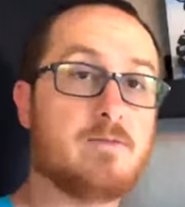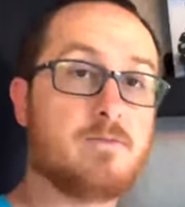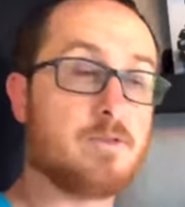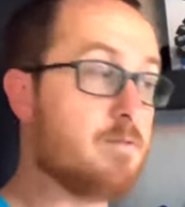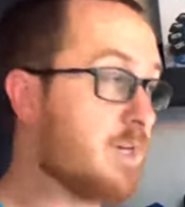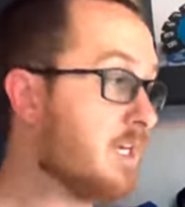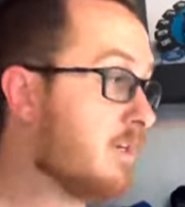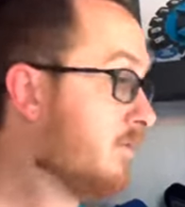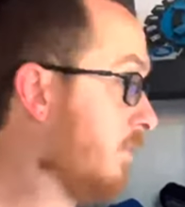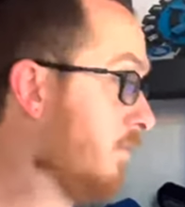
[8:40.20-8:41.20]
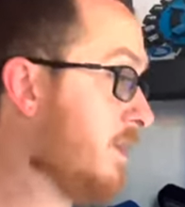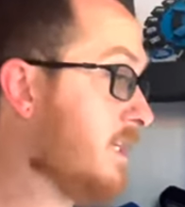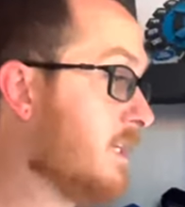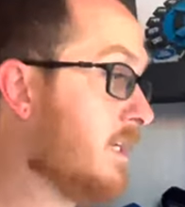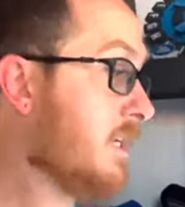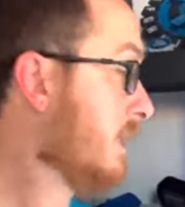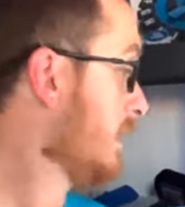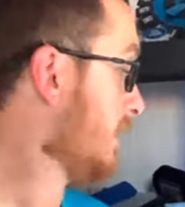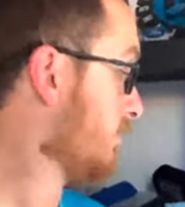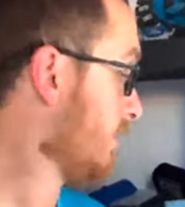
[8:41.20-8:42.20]
For me, what we did
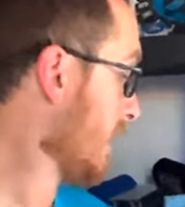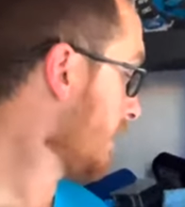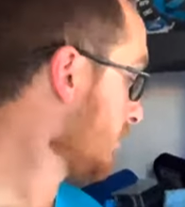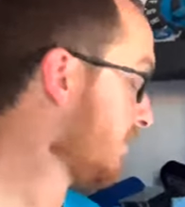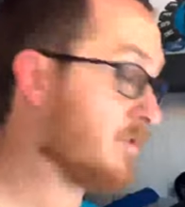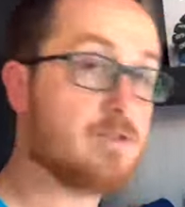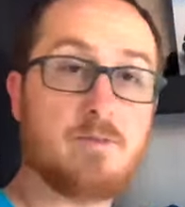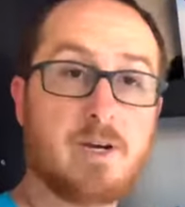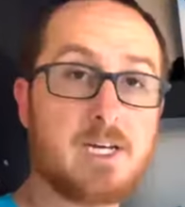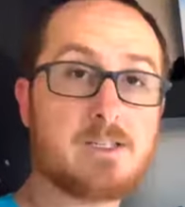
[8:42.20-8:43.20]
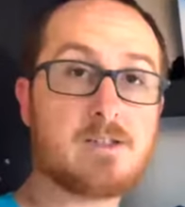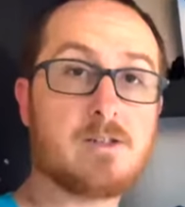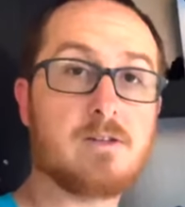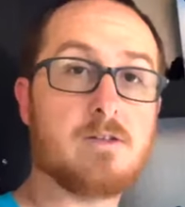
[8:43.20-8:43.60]
is we actually turned the bass